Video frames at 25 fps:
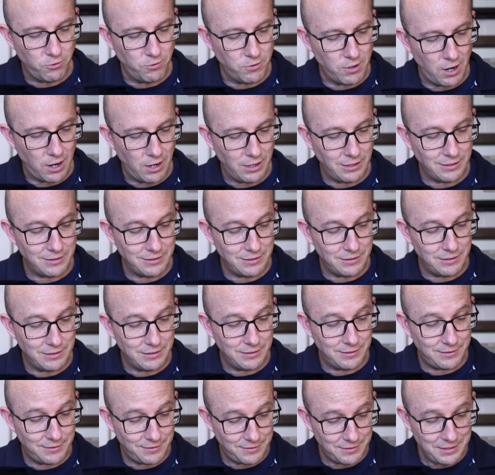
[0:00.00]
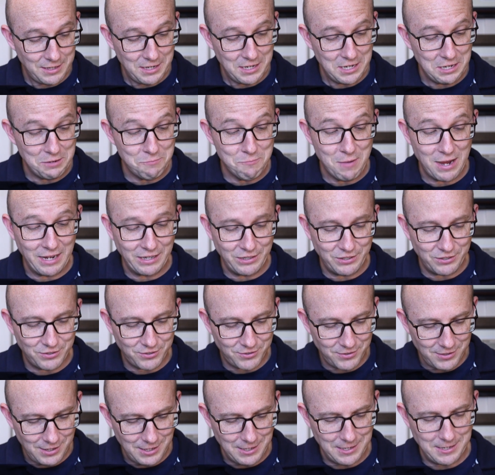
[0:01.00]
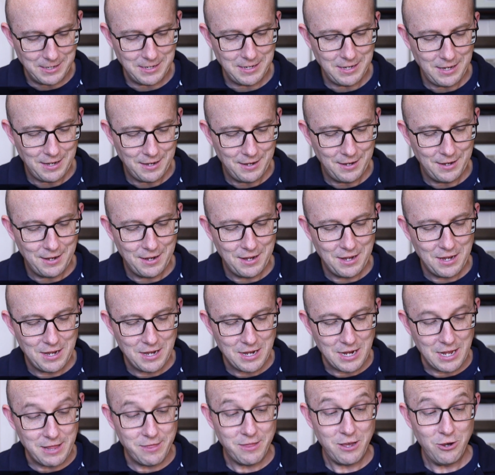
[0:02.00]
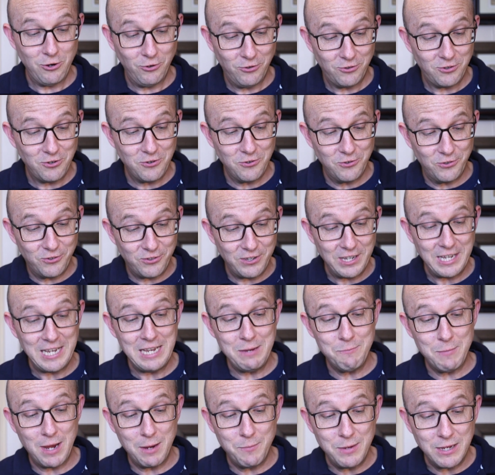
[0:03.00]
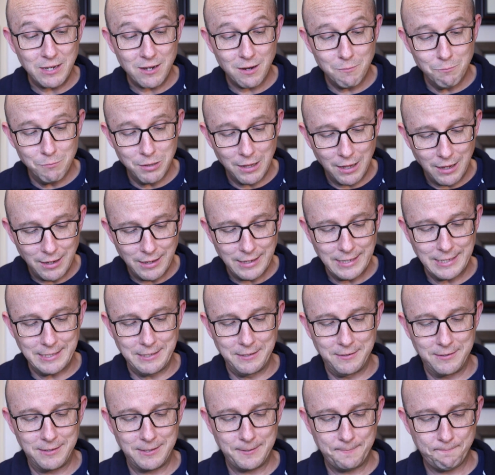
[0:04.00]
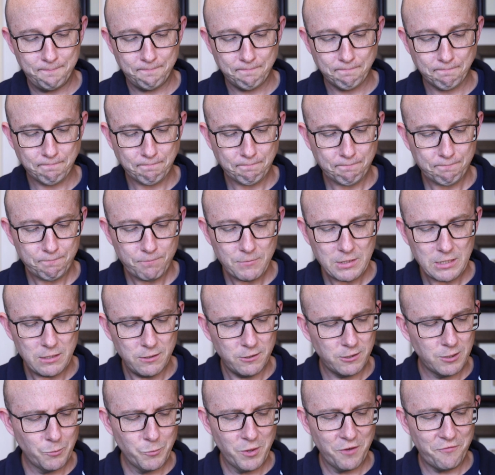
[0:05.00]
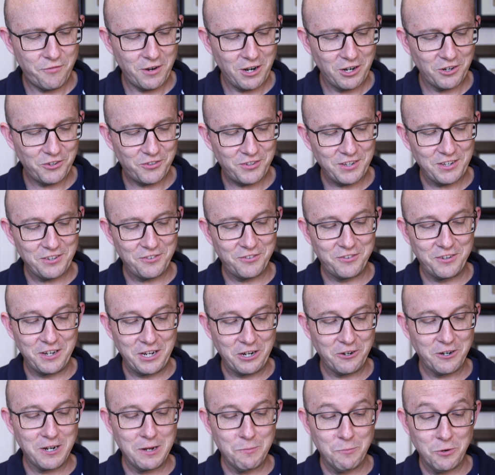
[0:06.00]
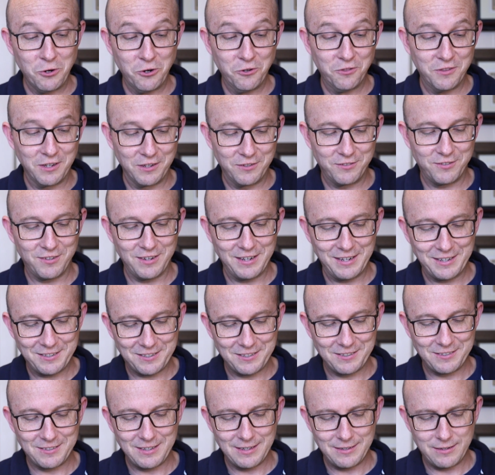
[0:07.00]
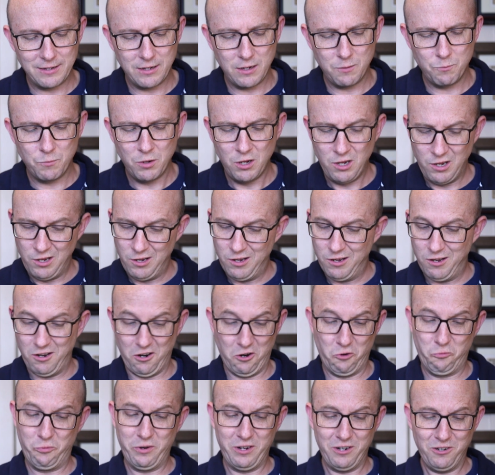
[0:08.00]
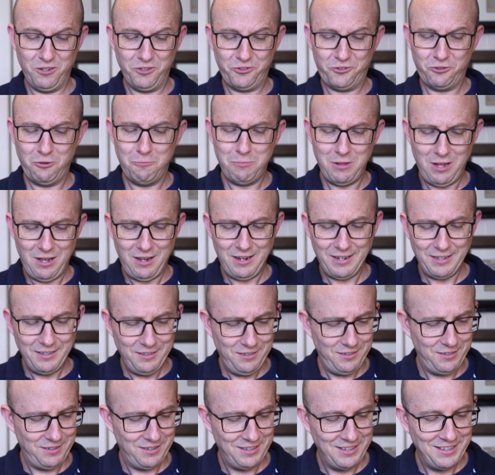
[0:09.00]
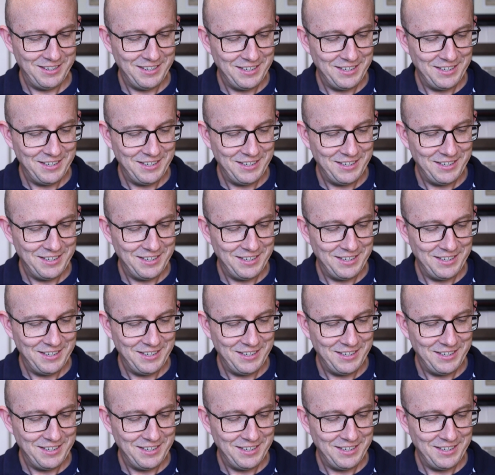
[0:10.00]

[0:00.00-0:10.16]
do not see may see, and those who see may become blind." Some of the Pharisees near him heard these things and said to him, "Are we also blind?"